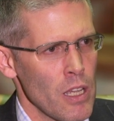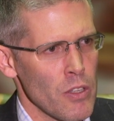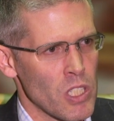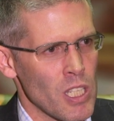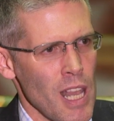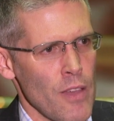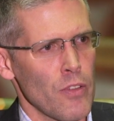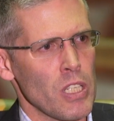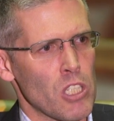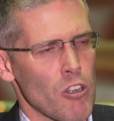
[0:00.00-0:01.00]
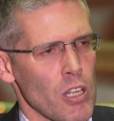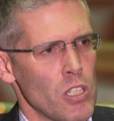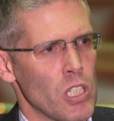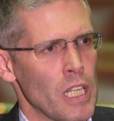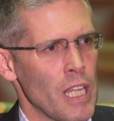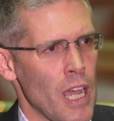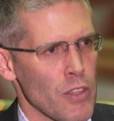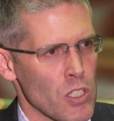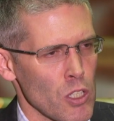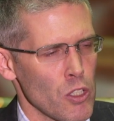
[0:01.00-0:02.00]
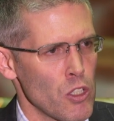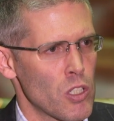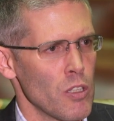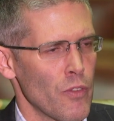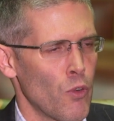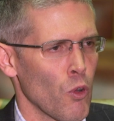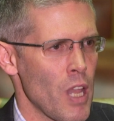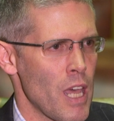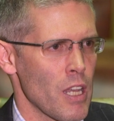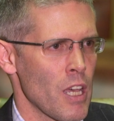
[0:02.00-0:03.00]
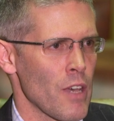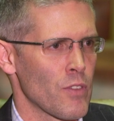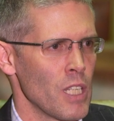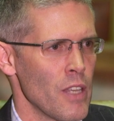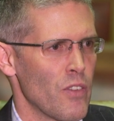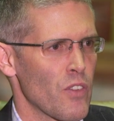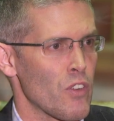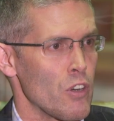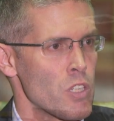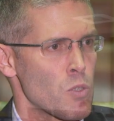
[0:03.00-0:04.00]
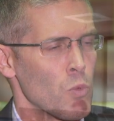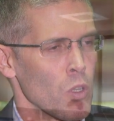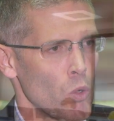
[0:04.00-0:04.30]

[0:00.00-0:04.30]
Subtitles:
The telephony strategy and the solution that 4Net have delivered for us will